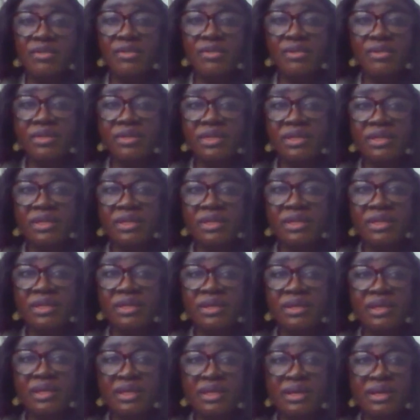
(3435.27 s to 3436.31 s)
to
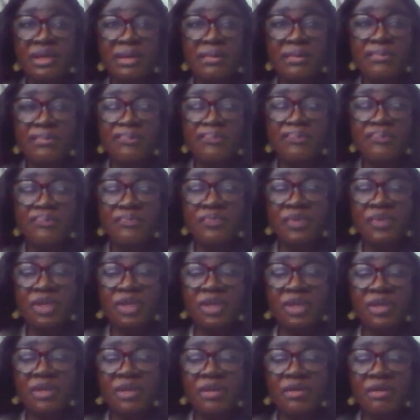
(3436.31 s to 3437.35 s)
the
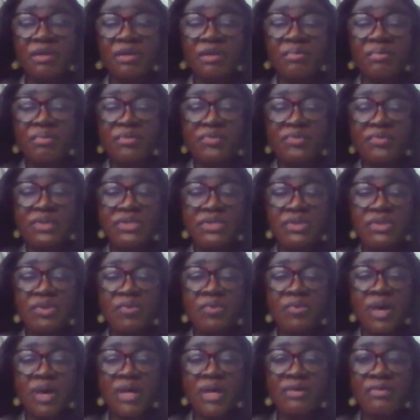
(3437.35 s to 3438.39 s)
Professor
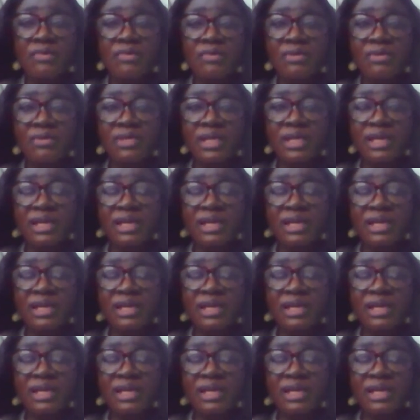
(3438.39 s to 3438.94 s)
Nwaru's